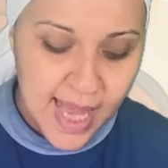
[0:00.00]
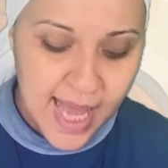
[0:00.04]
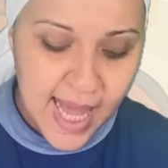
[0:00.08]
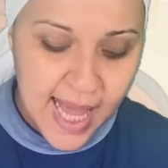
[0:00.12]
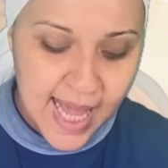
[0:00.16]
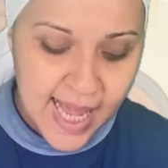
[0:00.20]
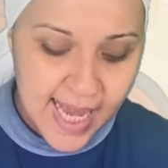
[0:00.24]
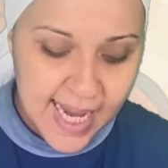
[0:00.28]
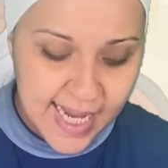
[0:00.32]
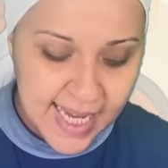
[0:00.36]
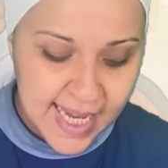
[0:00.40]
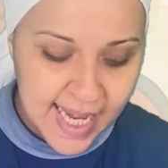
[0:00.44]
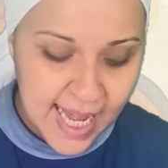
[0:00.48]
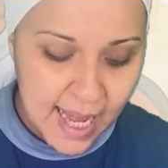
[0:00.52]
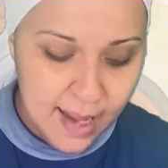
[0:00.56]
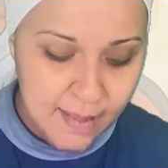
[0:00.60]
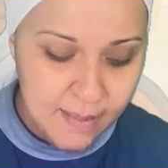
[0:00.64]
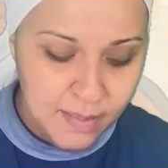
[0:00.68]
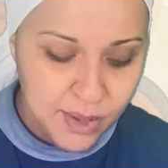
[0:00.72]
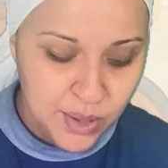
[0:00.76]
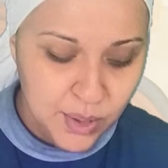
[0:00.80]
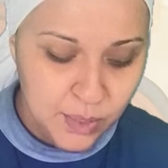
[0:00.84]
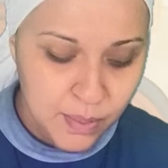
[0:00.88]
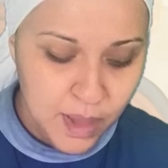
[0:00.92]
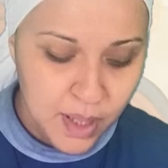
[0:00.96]
He came
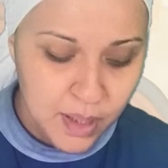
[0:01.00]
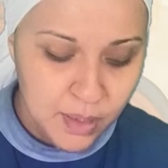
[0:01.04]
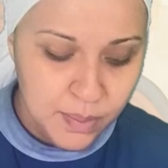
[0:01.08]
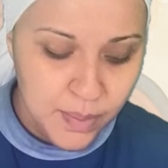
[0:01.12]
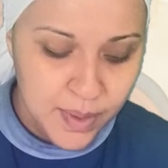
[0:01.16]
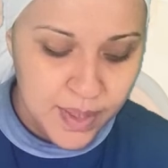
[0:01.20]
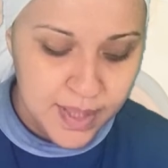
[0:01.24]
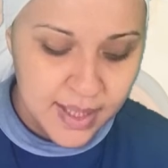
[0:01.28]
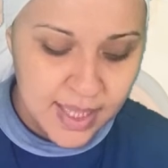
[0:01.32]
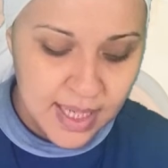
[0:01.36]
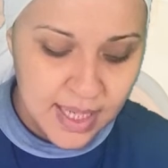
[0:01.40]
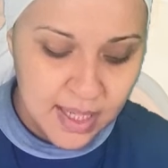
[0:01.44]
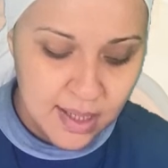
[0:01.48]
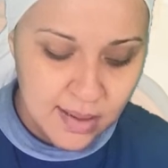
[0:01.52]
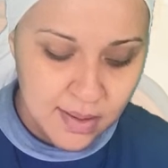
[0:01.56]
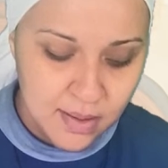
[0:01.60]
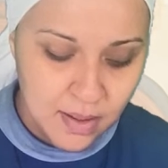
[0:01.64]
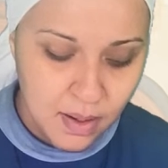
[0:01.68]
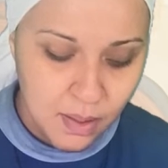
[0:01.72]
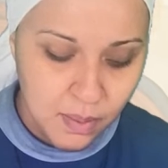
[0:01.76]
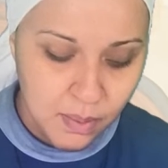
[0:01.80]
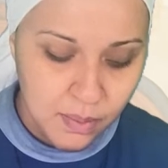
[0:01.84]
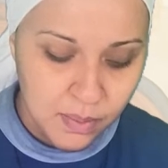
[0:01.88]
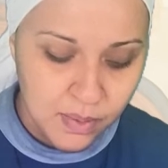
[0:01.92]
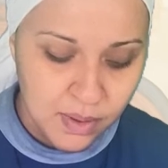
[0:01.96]
to what was his
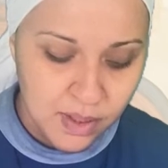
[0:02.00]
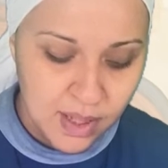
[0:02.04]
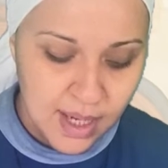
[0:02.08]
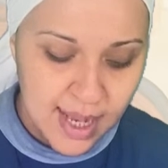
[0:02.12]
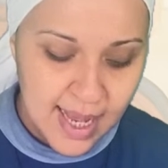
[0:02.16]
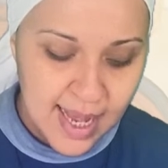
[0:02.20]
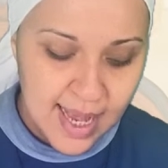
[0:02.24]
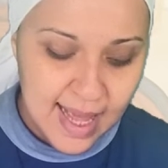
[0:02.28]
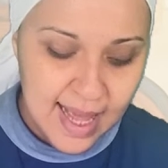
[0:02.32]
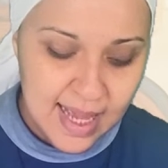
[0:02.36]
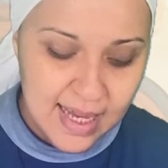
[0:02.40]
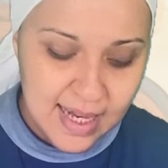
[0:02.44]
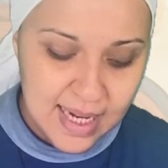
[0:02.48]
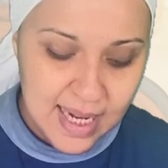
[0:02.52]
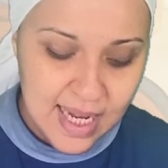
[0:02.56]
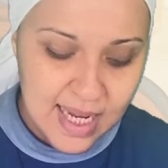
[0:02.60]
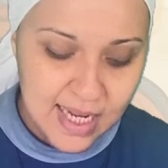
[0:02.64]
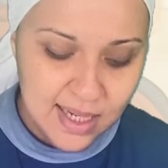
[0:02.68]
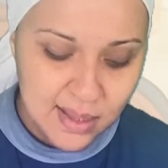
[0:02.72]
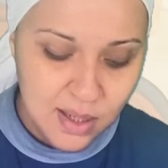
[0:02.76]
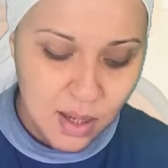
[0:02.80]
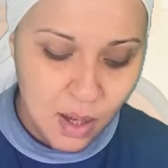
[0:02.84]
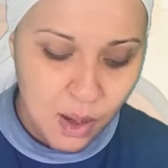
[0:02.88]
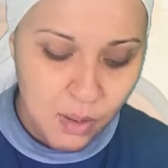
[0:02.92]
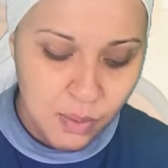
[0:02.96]
own, and
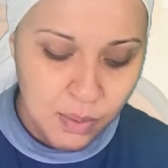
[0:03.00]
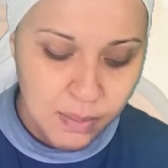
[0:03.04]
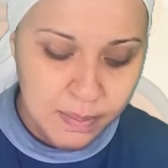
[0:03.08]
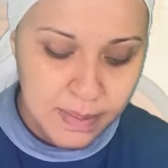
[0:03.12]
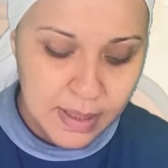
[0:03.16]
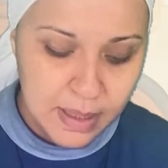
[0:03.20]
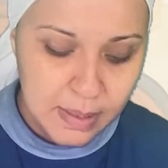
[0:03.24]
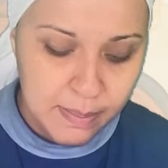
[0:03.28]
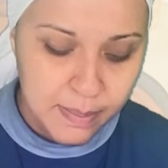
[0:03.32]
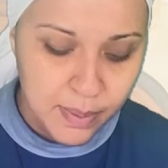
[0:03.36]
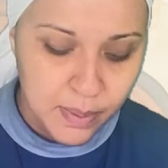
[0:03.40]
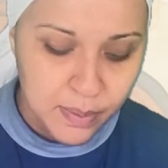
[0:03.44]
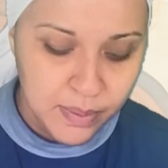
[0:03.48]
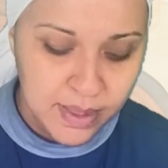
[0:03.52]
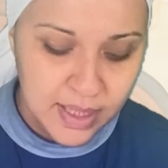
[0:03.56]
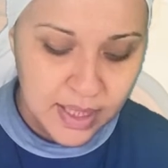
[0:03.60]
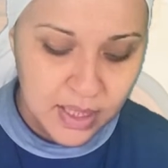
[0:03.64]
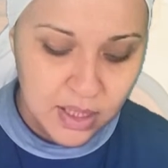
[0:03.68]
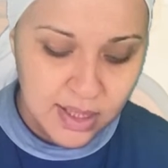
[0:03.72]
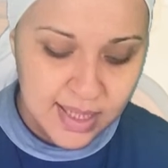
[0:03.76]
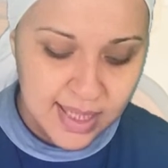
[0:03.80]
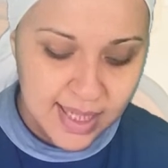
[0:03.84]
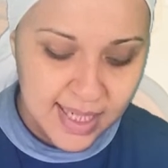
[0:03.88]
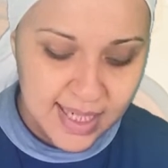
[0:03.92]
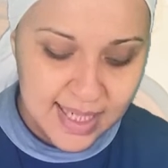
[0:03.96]
his own people did
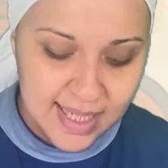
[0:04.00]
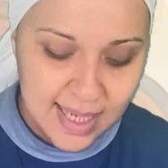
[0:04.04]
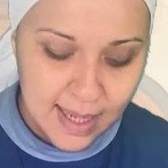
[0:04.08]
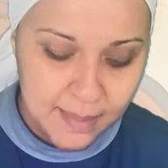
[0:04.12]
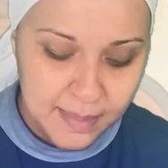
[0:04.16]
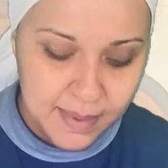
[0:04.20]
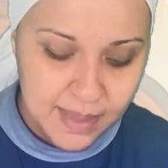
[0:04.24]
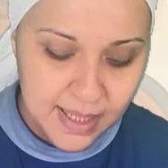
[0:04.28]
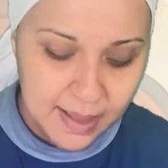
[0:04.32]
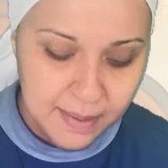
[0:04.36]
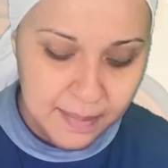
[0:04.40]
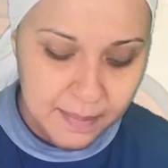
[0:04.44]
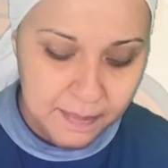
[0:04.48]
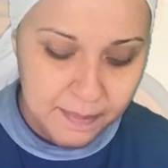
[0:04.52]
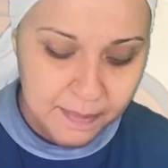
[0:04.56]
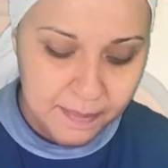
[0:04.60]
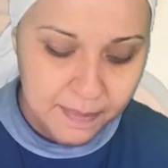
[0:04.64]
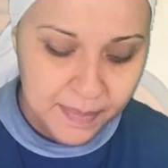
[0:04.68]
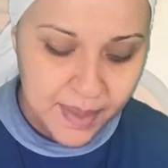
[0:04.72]
not accept him.